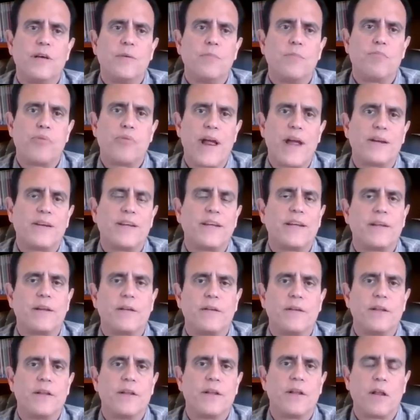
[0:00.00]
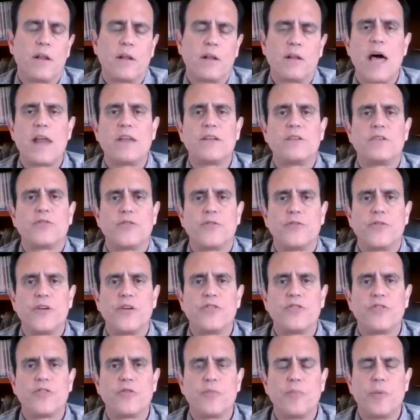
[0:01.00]
branding and a lot of different
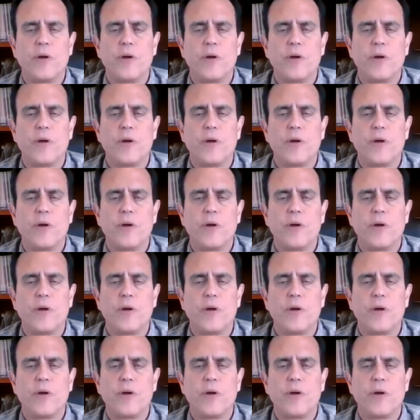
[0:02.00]
reasons.